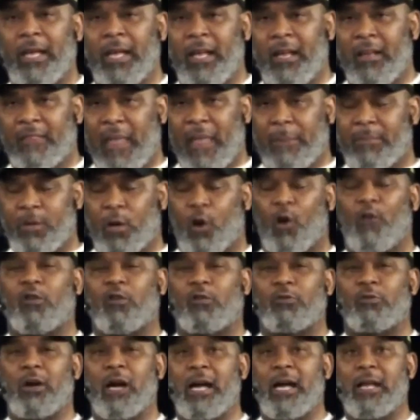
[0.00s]
They've been
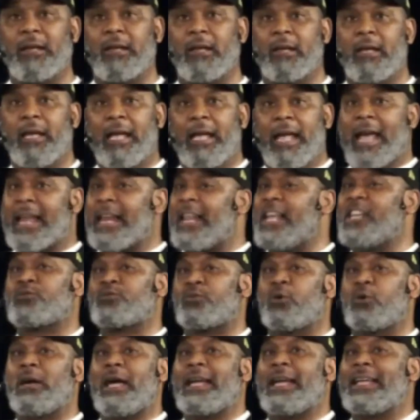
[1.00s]
overrun. And
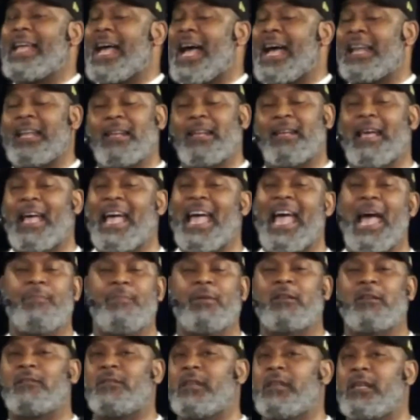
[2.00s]
Israel had got in the
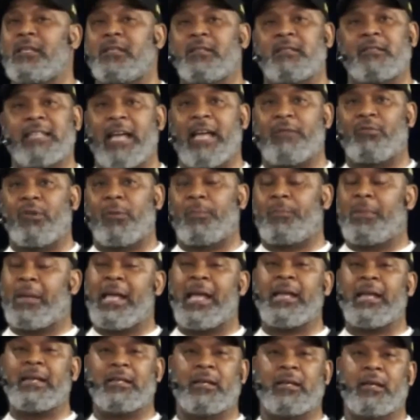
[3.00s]
habit of this. They
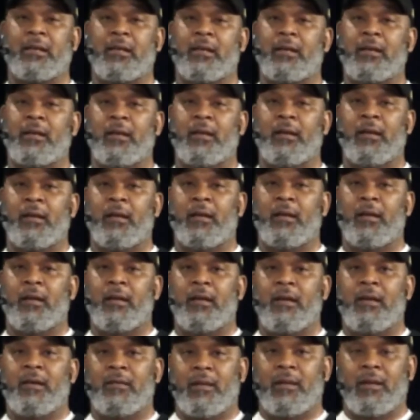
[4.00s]
repent.
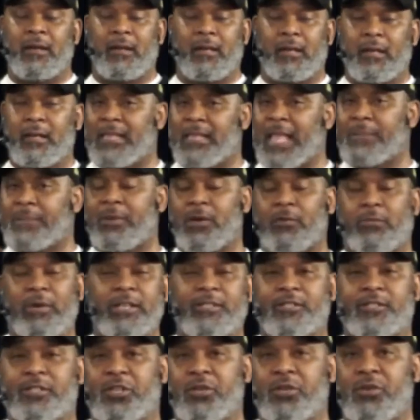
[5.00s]
They be
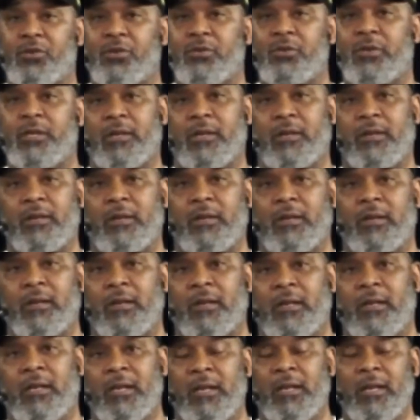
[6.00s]
rescued.
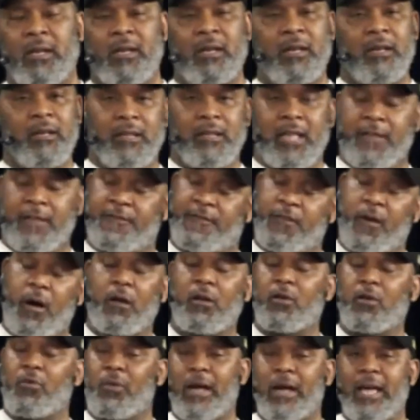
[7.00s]
They
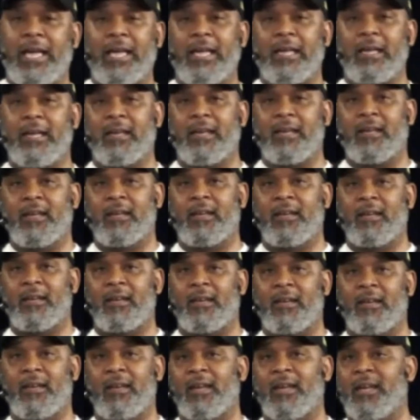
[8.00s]
fall away.
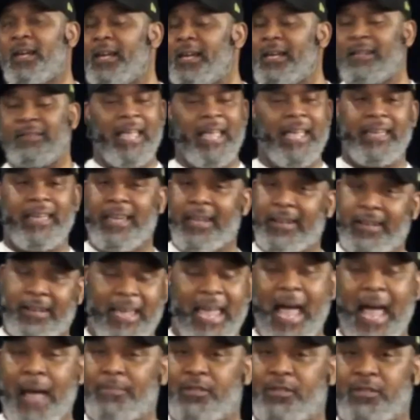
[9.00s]
They get
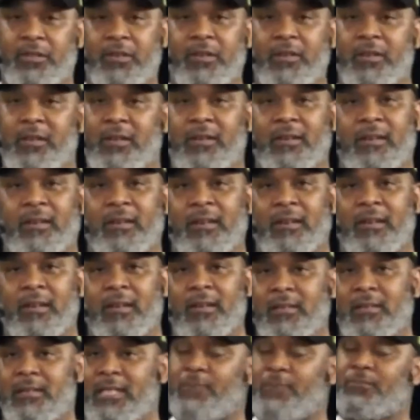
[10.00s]
captured.
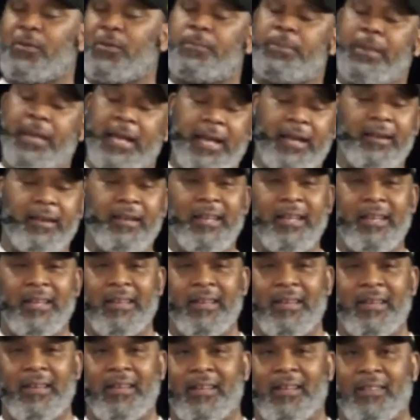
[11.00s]
They repent.
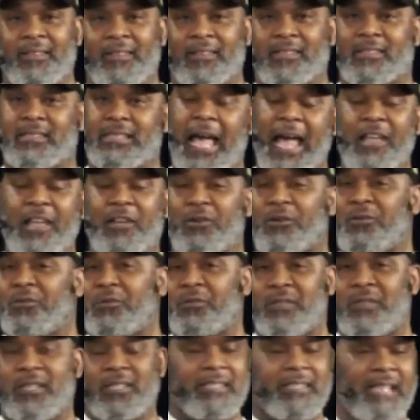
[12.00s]
The
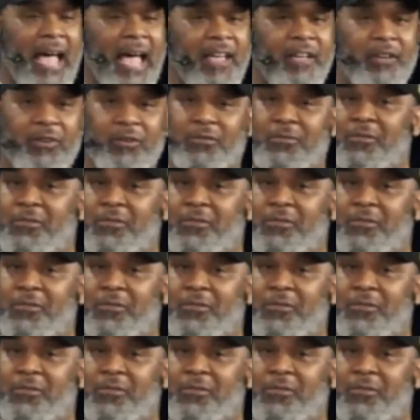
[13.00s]
cycle.